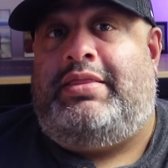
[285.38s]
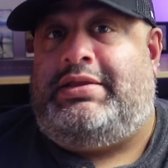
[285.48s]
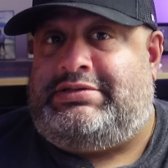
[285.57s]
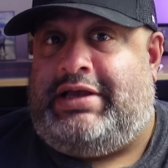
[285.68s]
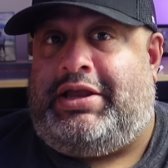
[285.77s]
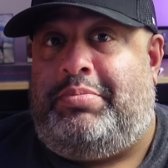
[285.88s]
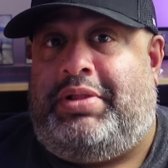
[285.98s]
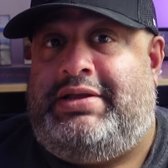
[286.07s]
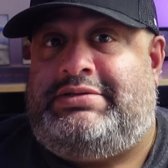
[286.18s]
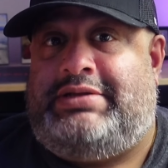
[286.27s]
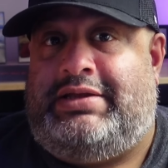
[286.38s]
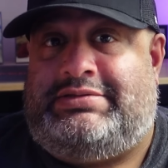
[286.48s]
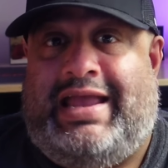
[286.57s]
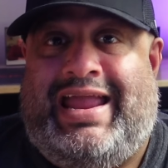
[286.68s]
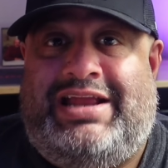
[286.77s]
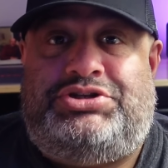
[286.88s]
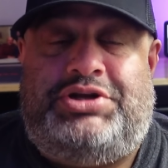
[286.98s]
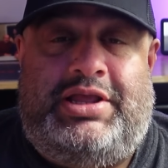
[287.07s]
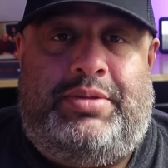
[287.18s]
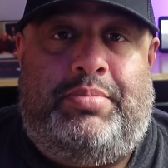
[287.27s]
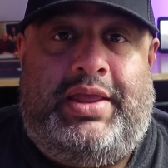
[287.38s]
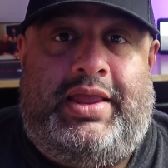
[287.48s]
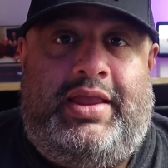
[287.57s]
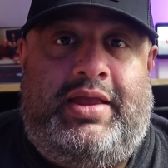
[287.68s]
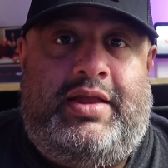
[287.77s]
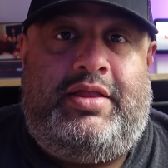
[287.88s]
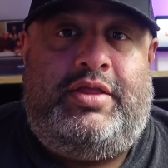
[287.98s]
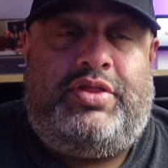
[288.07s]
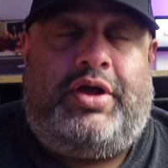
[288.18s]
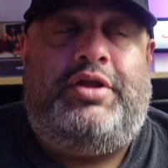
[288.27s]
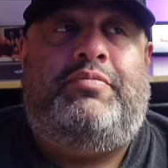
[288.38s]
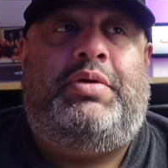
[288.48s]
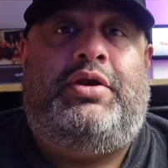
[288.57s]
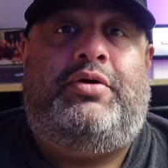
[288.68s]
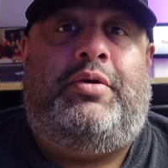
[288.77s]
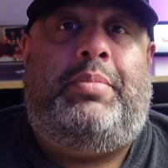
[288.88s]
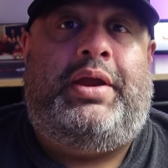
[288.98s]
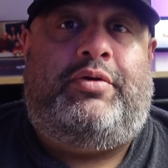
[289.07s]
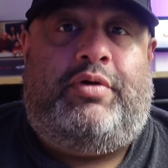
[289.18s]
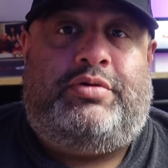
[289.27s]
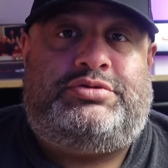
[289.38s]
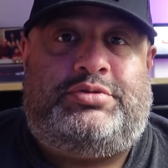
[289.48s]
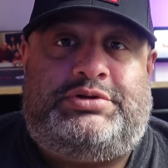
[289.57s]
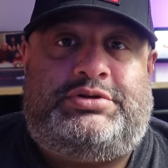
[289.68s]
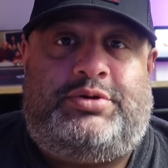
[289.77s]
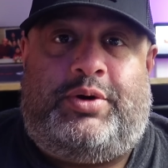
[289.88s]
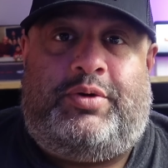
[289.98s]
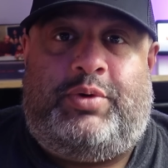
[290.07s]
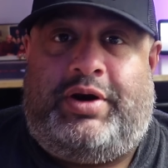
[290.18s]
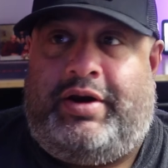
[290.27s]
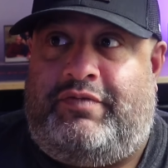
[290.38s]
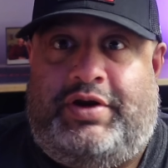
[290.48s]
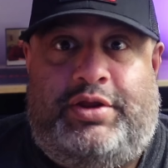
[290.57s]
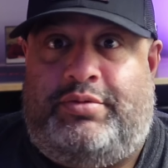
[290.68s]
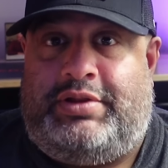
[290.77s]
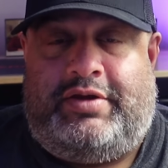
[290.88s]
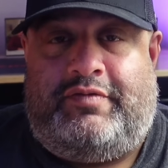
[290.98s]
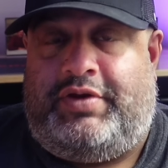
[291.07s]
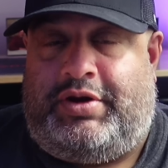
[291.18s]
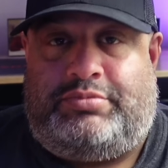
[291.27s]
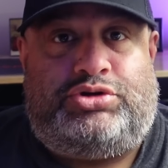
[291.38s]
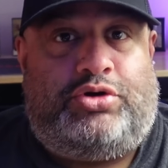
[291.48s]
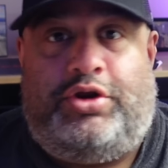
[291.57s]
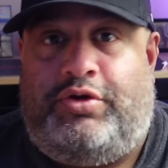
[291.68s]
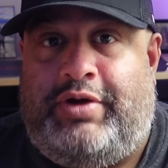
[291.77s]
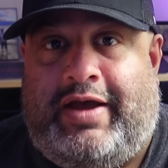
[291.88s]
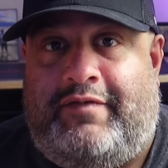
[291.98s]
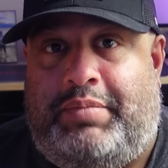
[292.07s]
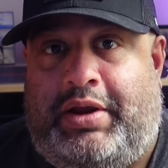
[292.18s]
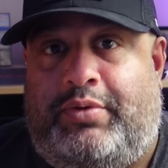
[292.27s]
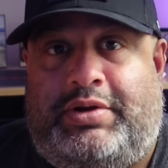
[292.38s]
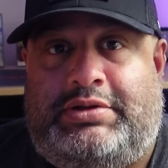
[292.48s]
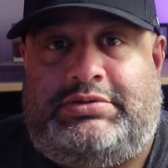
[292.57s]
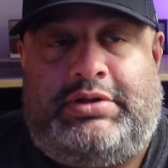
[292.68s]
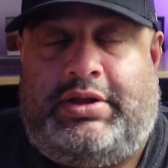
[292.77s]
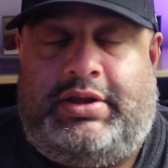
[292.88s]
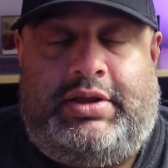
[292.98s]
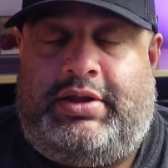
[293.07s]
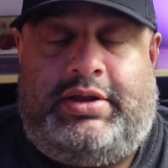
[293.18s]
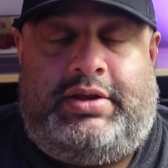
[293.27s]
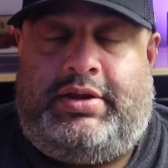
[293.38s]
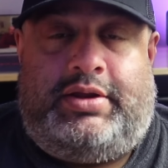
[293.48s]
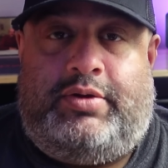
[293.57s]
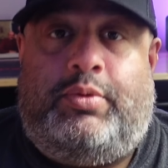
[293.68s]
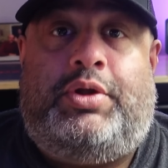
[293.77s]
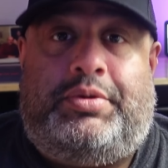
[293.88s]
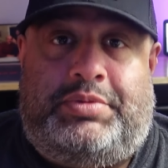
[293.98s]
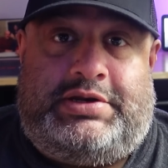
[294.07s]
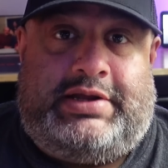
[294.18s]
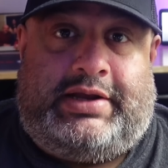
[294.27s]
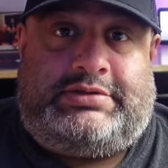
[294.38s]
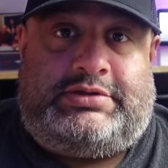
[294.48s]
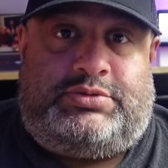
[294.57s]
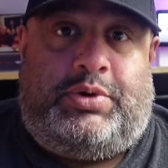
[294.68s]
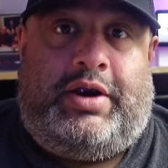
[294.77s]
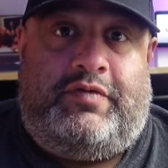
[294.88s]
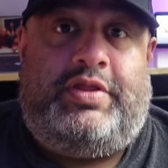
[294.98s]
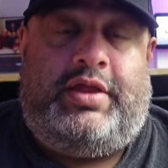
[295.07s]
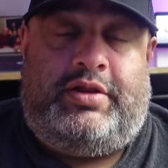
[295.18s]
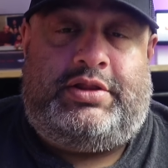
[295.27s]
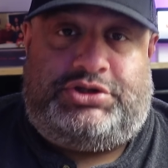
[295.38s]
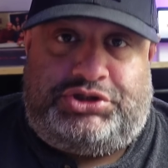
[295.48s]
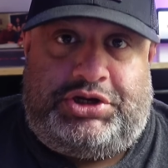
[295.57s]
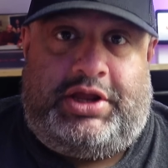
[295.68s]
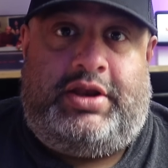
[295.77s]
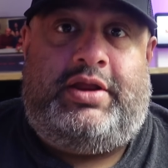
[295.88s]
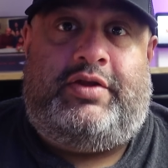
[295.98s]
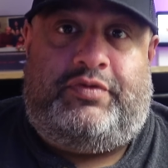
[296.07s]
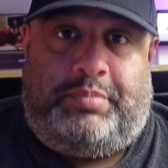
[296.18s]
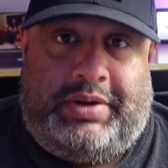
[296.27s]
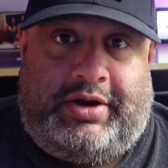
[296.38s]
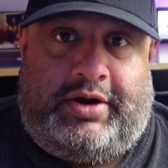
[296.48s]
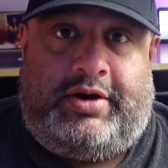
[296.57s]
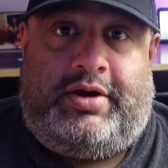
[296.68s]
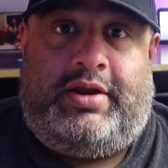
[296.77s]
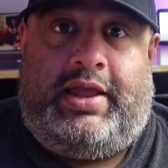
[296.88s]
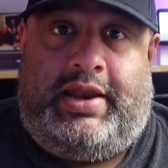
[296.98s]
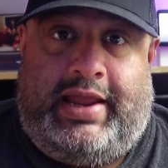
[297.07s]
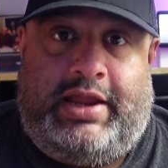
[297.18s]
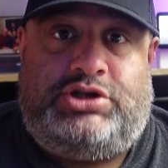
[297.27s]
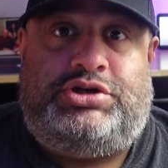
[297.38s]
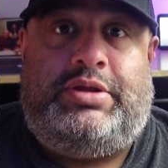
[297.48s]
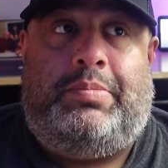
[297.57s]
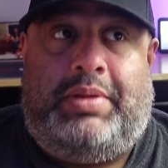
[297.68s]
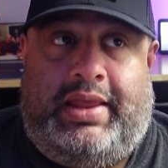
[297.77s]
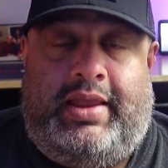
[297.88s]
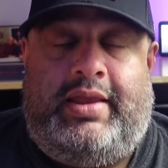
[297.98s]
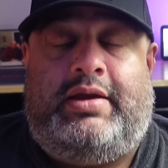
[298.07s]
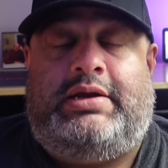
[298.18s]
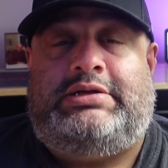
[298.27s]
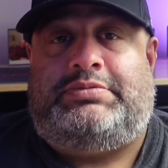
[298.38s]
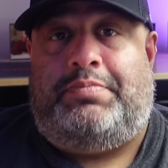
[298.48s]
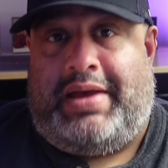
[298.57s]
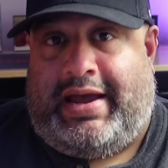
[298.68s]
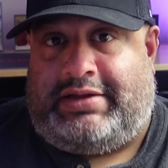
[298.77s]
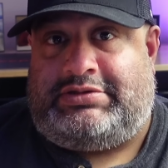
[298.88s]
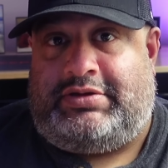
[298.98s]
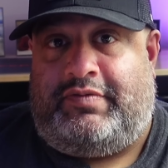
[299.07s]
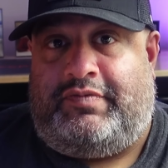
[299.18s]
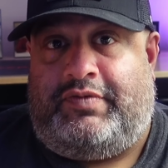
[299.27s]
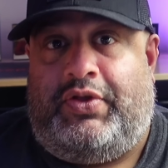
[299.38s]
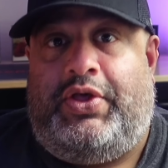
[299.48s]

The second place is HEB. You thought you've been to a big grocery store wherever you live, and I'm sure you have big ones. Welcome to Texas, where everything legit is bigger, and HEB is massive.